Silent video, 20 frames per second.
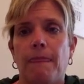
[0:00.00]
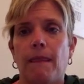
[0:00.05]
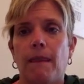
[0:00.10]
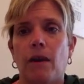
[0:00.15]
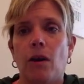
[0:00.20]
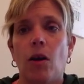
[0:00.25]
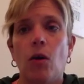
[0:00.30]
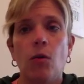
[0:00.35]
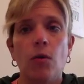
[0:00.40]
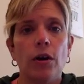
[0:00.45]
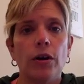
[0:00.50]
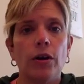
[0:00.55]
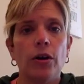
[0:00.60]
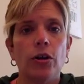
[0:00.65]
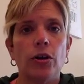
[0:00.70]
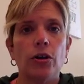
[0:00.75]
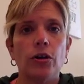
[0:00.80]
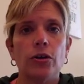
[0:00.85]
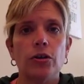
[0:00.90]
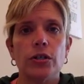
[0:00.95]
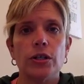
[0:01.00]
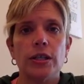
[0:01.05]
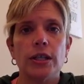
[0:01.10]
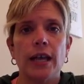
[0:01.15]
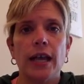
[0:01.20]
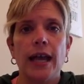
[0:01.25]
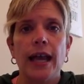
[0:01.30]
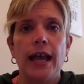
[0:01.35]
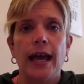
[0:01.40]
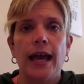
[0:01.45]
coworkers,
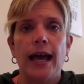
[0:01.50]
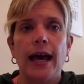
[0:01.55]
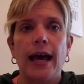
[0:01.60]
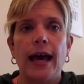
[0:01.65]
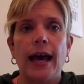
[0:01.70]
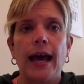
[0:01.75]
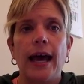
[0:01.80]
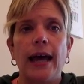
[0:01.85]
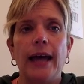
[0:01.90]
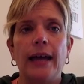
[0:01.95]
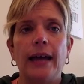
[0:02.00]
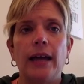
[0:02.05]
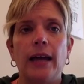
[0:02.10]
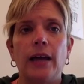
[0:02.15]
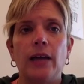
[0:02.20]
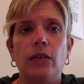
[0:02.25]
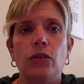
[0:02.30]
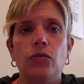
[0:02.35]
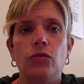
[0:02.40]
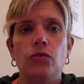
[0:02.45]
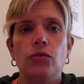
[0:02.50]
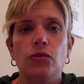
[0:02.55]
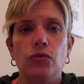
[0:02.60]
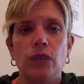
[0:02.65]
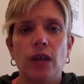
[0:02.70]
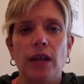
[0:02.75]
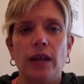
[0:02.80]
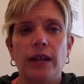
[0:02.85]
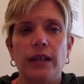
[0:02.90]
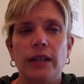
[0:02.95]
and you do
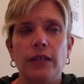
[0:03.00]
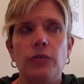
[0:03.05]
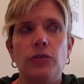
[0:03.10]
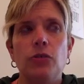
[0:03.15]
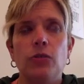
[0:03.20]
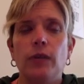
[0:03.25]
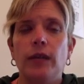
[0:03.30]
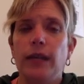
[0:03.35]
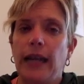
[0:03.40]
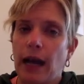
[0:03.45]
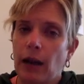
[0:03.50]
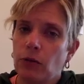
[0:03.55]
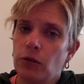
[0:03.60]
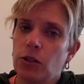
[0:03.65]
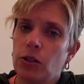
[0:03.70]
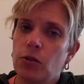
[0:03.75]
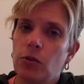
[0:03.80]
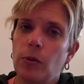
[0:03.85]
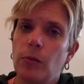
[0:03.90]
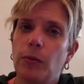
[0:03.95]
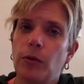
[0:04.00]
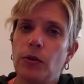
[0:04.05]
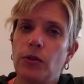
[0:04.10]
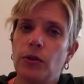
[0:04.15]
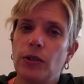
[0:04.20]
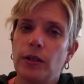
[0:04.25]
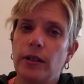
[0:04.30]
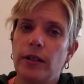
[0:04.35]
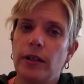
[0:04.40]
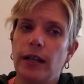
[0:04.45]
not need to announce to a
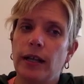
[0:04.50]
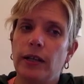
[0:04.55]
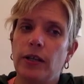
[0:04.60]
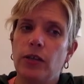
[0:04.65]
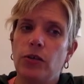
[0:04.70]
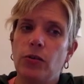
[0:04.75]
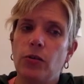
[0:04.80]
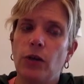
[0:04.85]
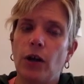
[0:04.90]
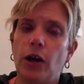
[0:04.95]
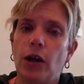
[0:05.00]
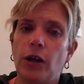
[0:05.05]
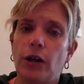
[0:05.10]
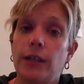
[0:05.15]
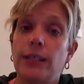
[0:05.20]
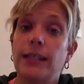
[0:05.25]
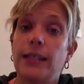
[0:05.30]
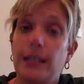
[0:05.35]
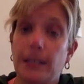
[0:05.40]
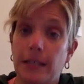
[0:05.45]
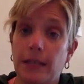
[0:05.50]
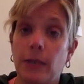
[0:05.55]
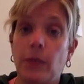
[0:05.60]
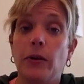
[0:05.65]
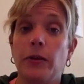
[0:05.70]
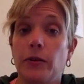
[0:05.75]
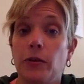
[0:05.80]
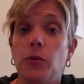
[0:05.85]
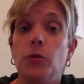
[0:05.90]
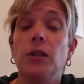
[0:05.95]
person that you are assessing
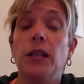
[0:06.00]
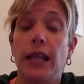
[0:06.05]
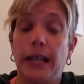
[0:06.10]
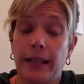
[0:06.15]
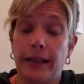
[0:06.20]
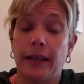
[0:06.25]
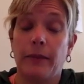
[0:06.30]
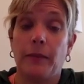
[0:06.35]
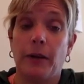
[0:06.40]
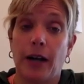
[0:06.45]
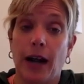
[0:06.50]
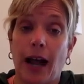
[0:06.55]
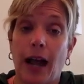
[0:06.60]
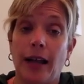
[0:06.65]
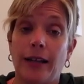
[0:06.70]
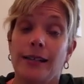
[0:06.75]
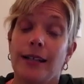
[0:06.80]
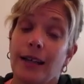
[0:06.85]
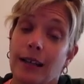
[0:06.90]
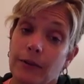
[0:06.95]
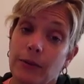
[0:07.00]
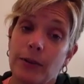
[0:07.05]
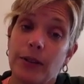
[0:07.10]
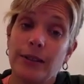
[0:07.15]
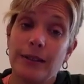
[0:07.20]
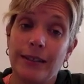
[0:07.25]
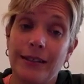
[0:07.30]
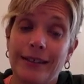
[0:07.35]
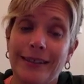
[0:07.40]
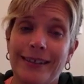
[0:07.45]
whether you like them or not. I
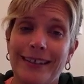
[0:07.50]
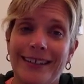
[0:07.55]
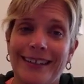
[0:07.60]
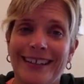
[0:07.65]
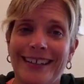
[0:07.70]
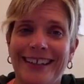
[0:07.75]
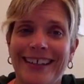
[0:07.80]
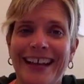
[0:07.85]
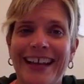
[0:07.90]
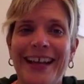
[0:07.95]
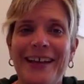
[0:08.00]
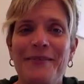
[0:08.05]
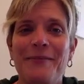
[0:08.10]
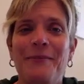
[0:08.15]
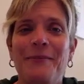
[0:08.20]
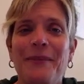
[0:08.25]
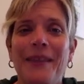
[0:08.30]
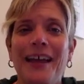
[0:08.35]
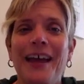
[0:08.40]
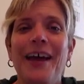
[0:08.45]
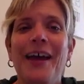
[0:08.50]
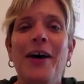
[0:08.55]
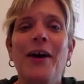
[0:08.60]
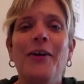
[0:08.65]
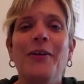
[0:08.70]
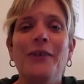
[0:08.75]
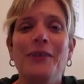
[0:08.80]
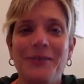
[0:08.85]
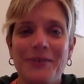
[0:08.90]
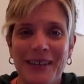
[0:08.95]
wouldn't
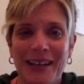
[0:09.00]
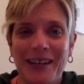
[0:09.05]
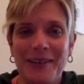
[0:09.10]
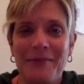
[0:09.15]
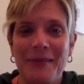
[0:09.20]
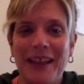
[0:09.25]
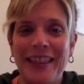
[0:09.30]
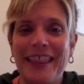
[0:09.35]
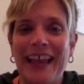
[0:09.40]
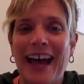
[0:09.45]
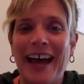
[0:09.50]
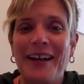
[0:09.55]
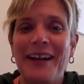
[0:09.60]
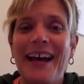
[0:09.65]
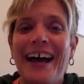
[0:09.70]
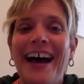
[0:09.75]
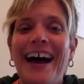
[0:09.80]
recommend that.